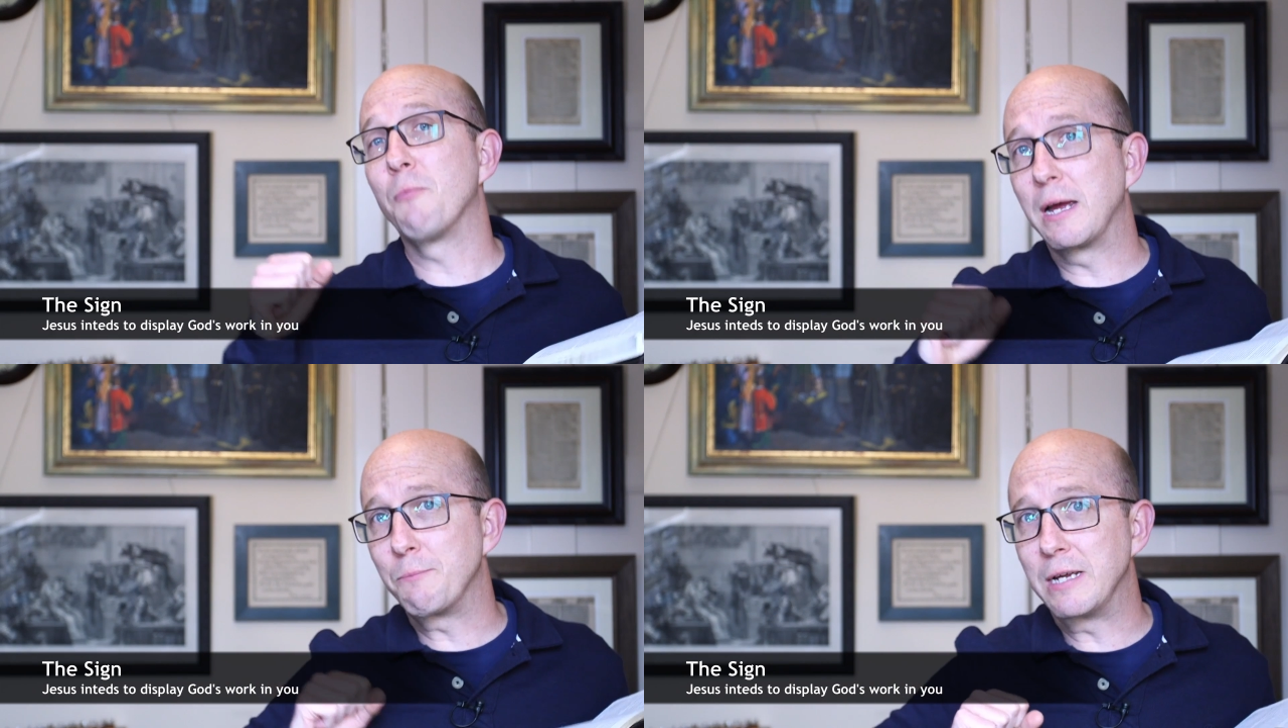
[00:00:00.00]

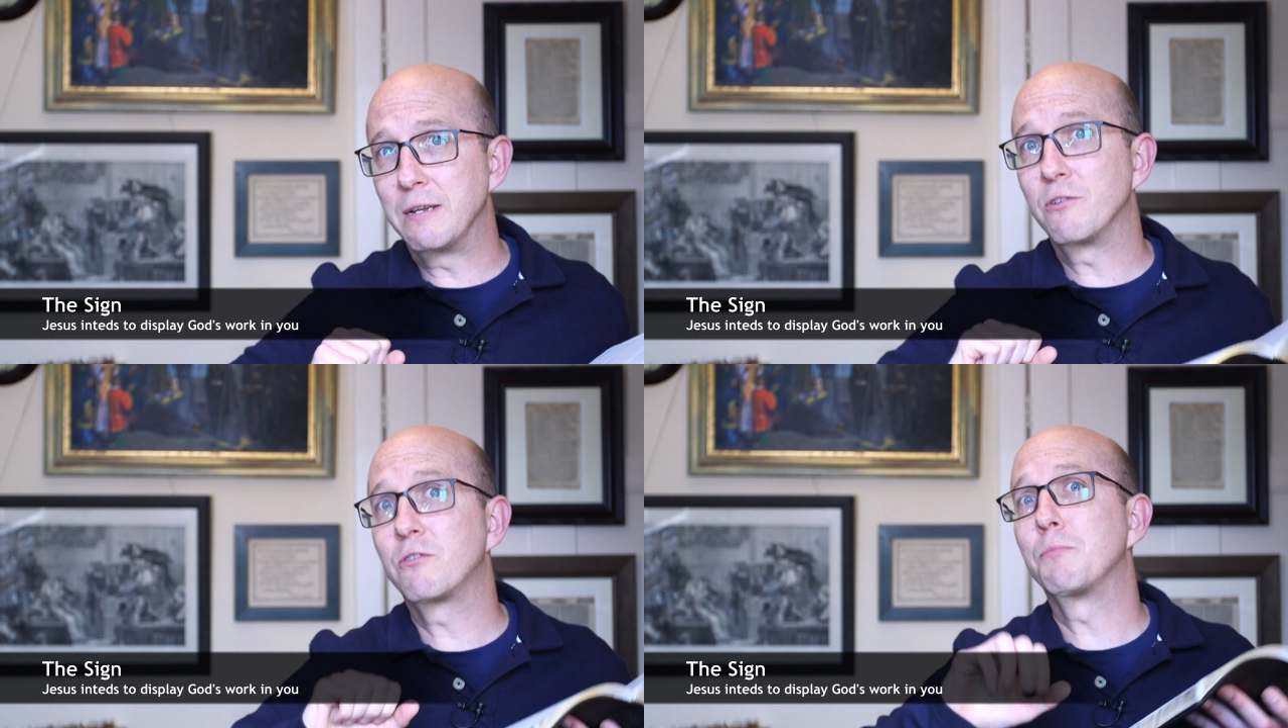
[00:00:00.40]
might be
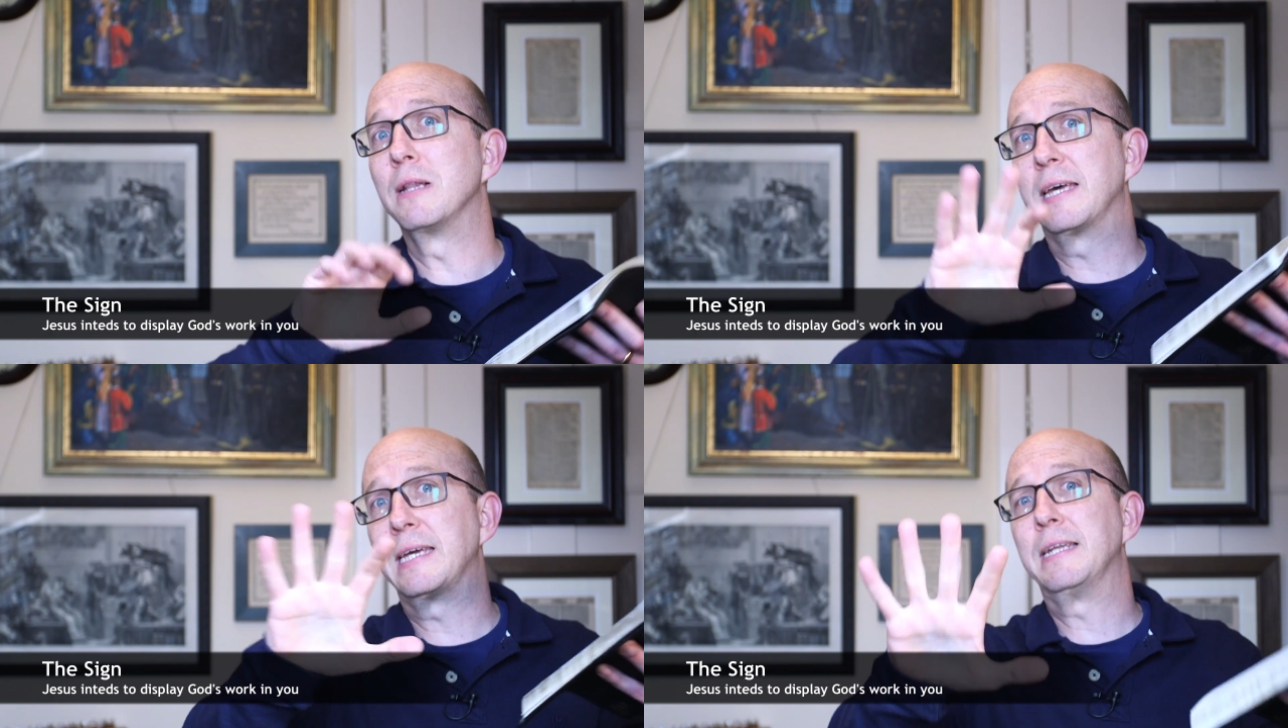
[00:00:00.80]

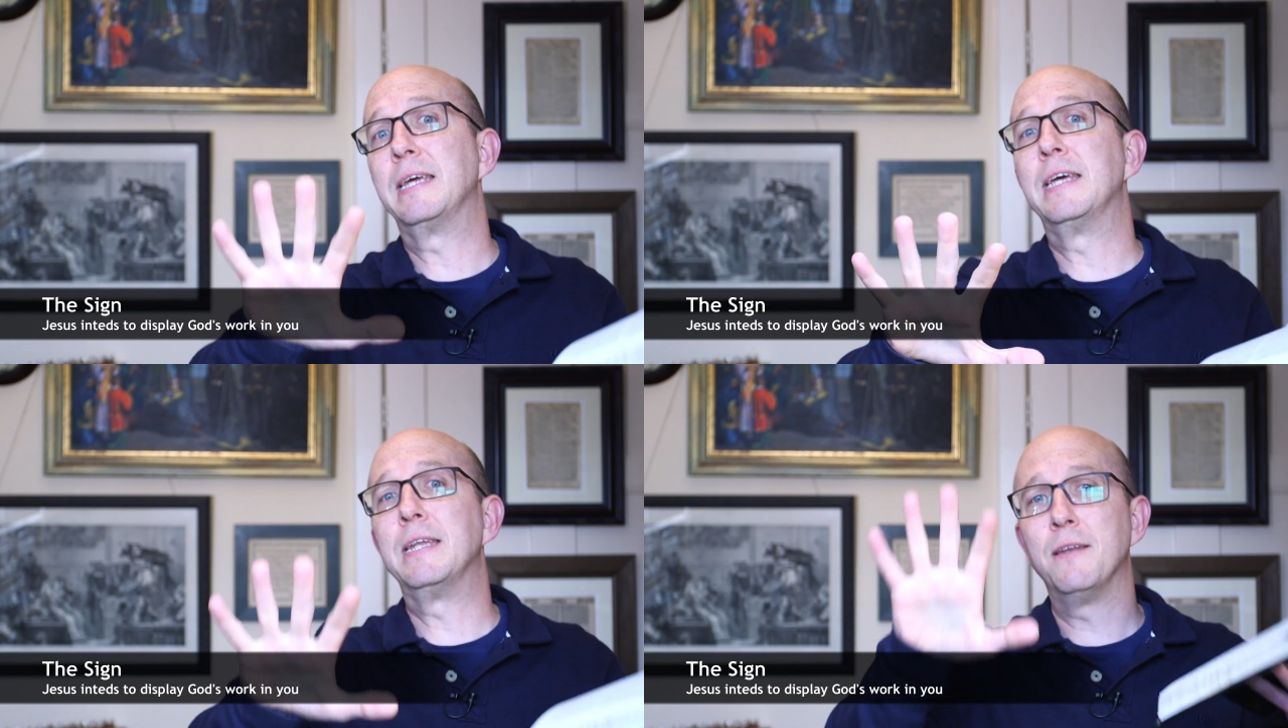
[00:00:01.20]
displayed
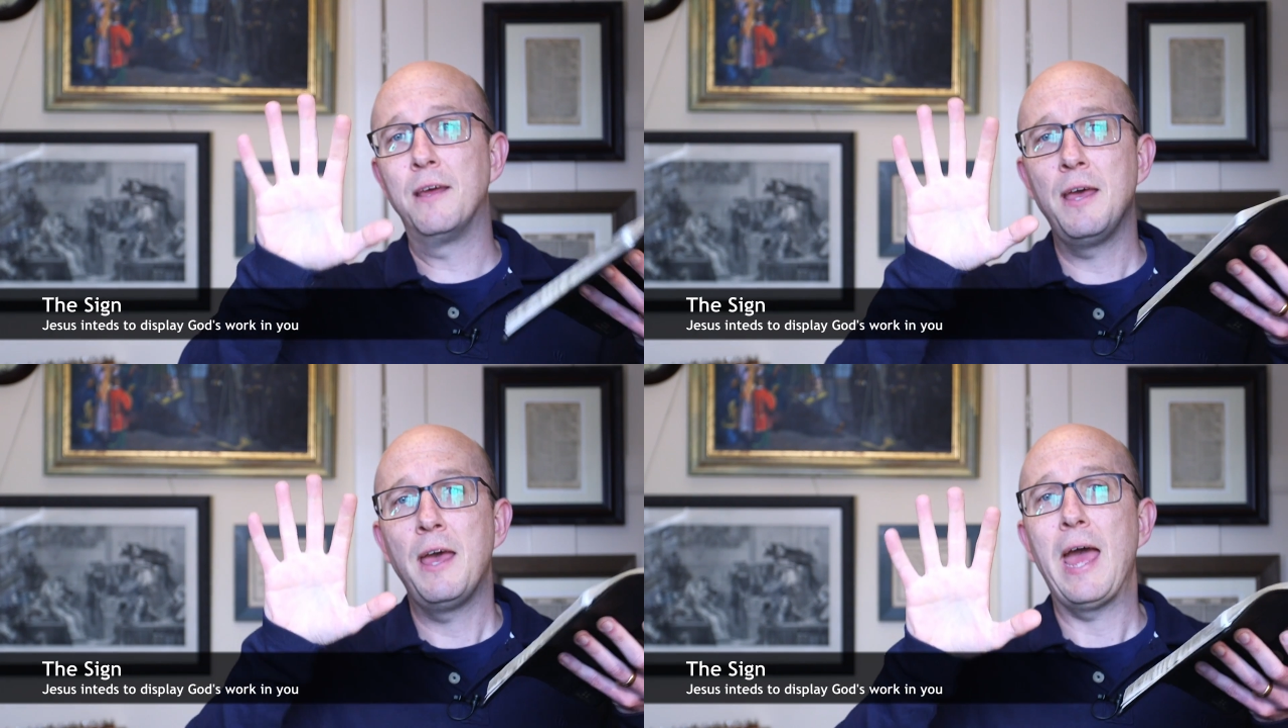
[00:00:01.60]
in
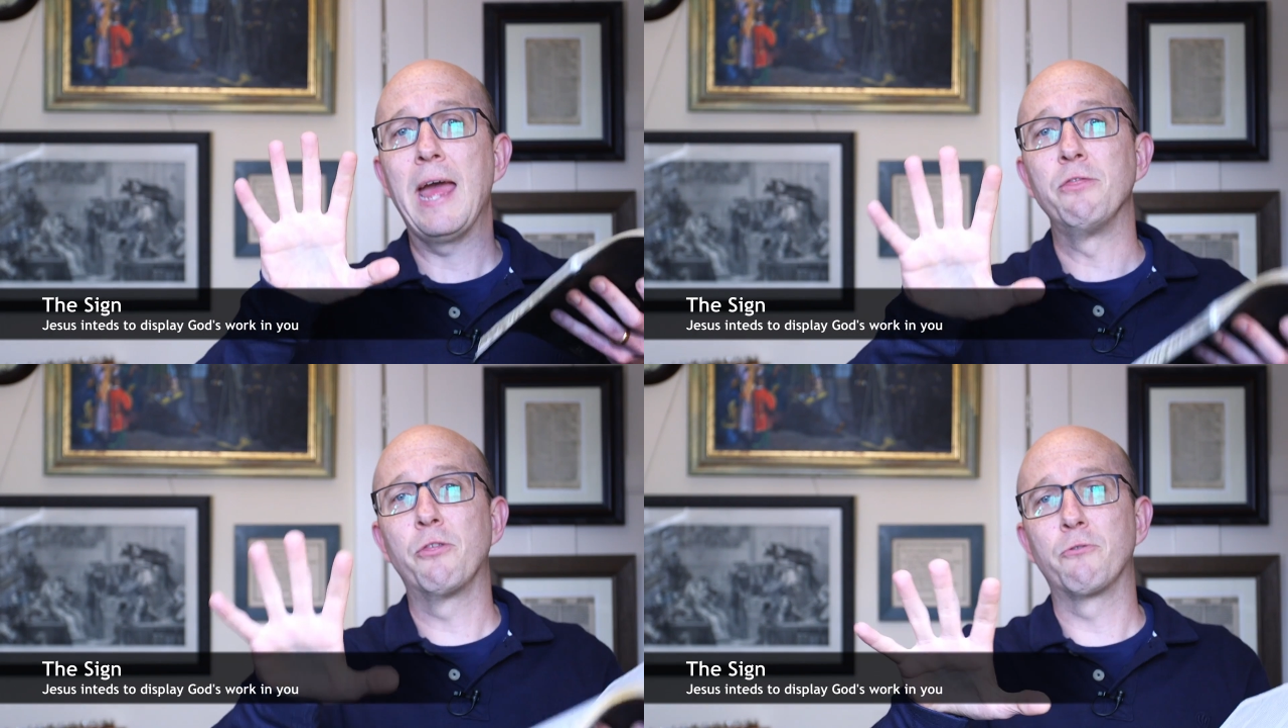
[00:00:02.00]

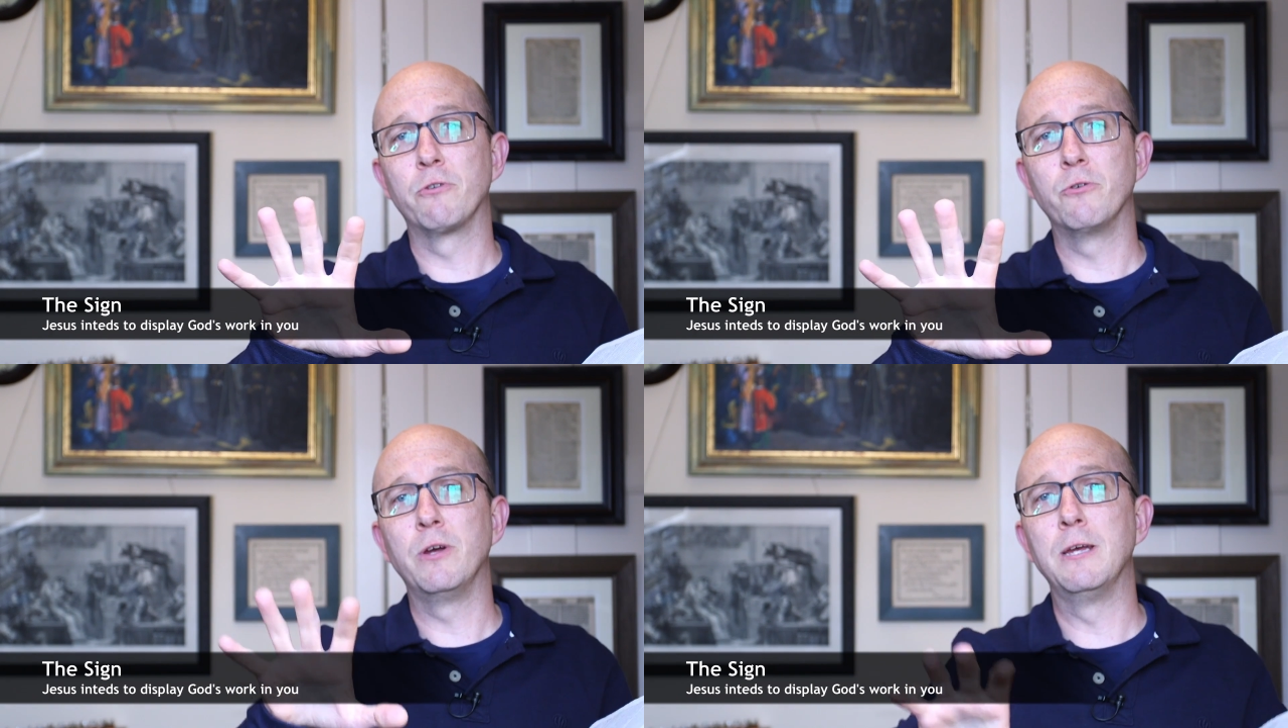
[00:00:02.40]
and
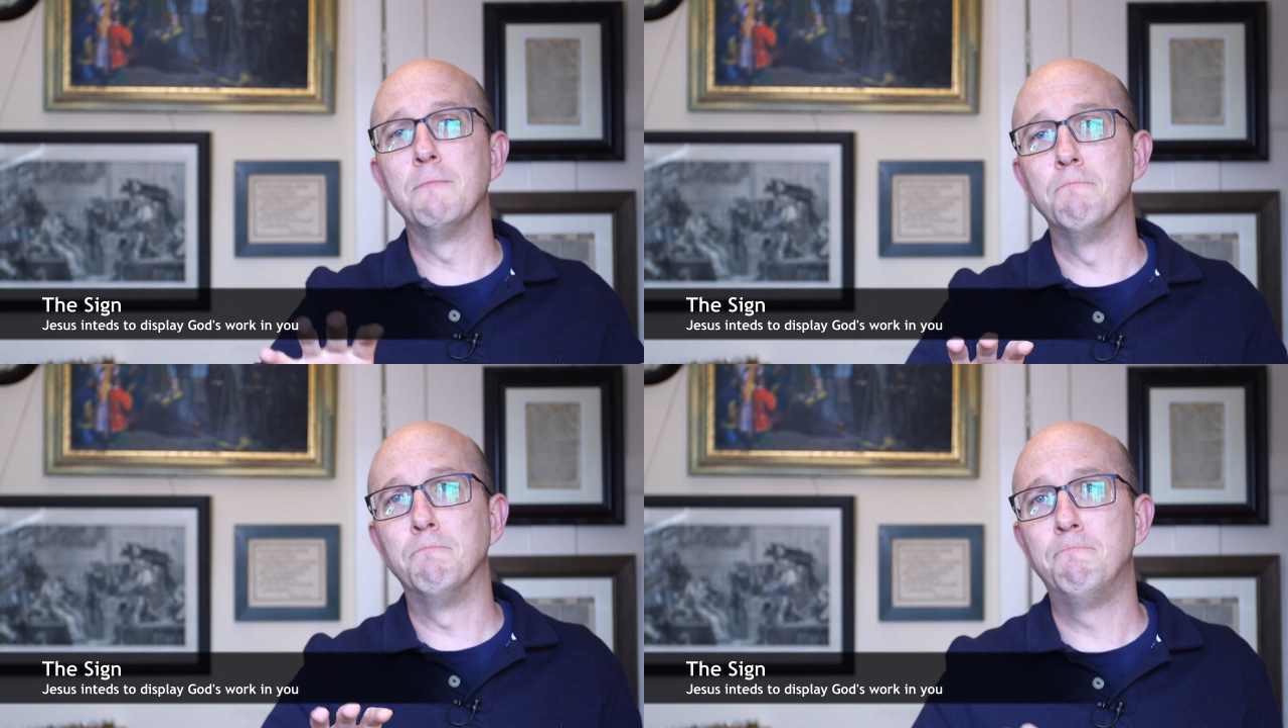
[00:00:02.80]
through
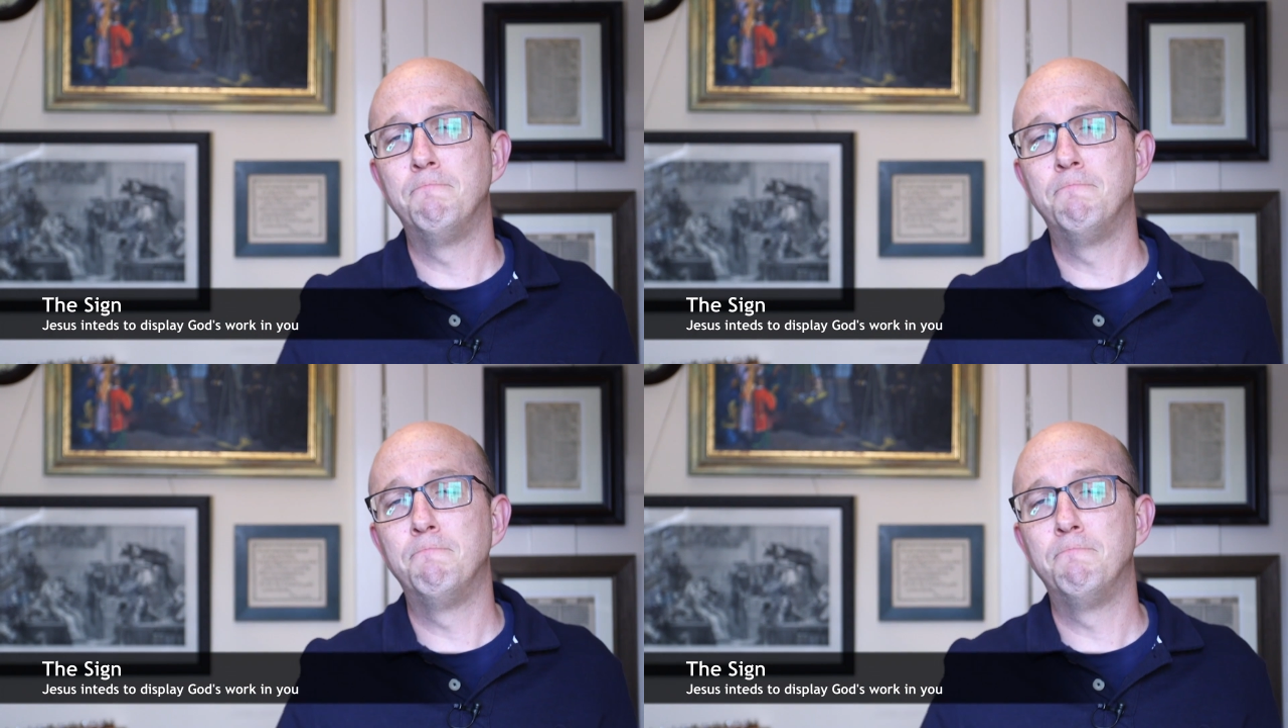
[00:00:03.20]
him,